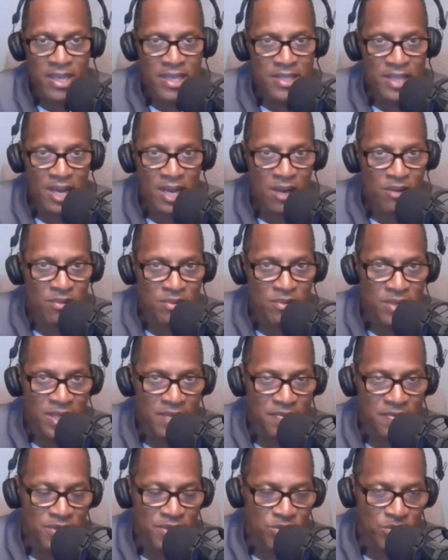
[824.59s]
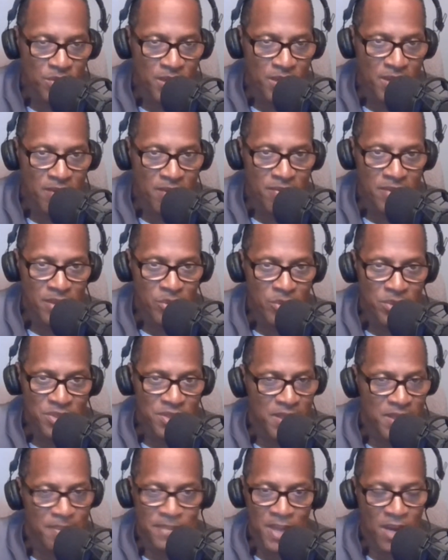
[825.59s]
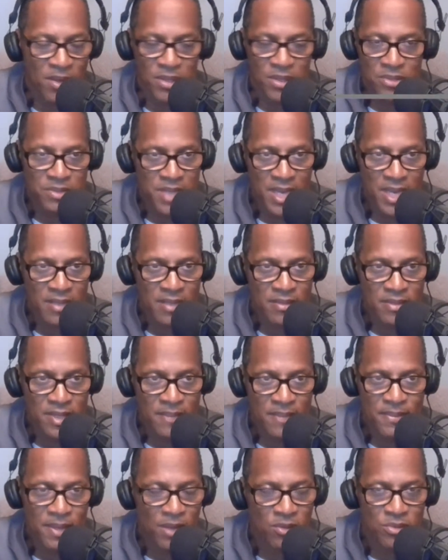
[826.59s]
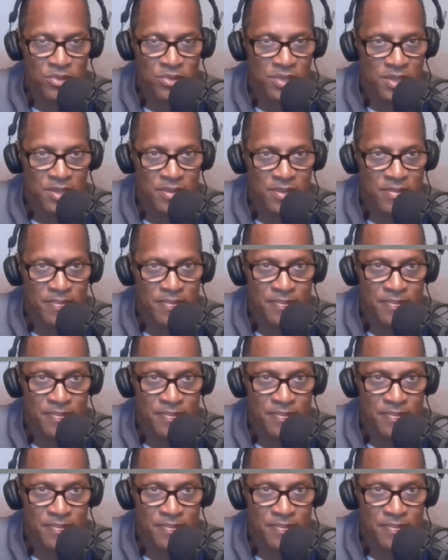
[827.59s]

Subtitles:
and y'all 11 and 12, and we skipped all those days, skipped all those years.